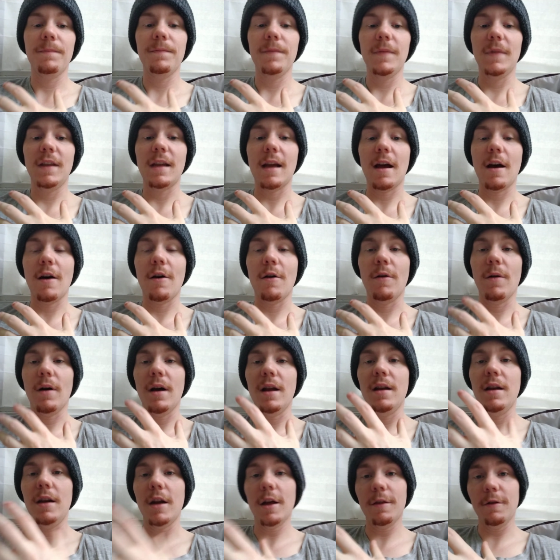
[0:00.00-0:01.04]
Now,
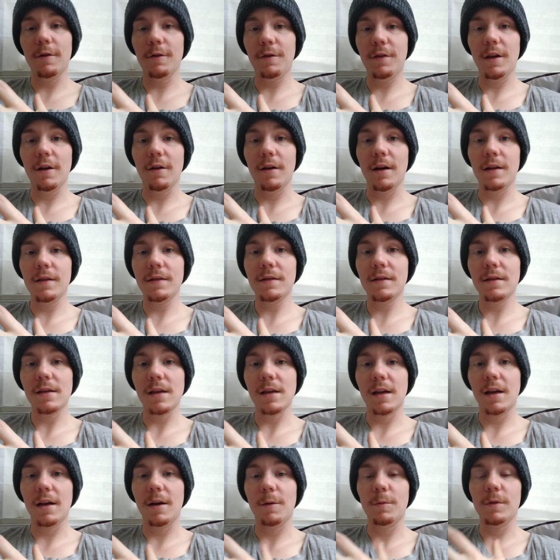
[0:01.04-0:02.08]
another theorist
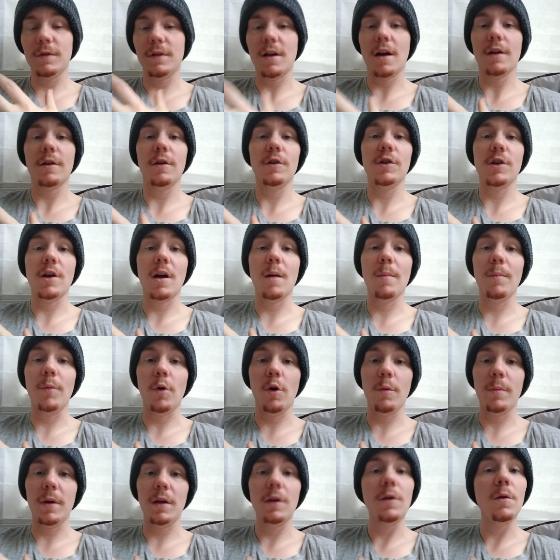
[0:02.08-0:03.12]
was Dr. John
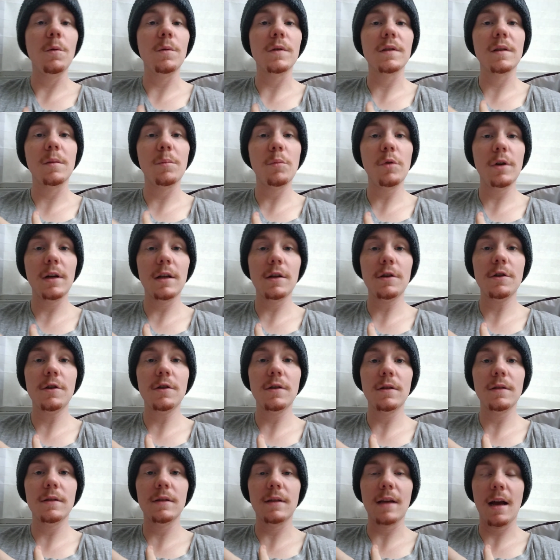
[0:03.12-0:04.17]
Bowlby, who was a
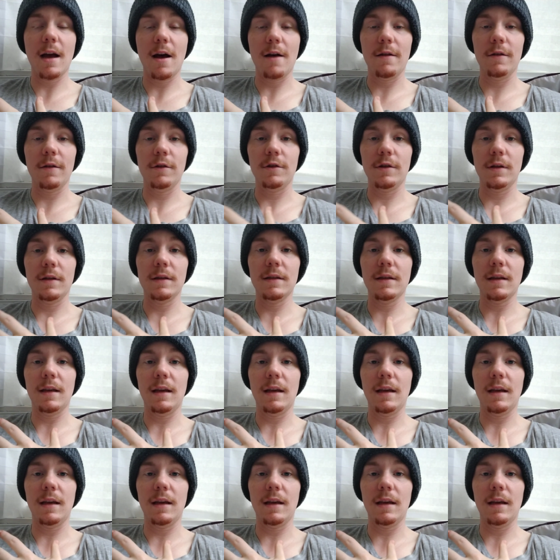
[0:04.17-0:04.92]
British psychologist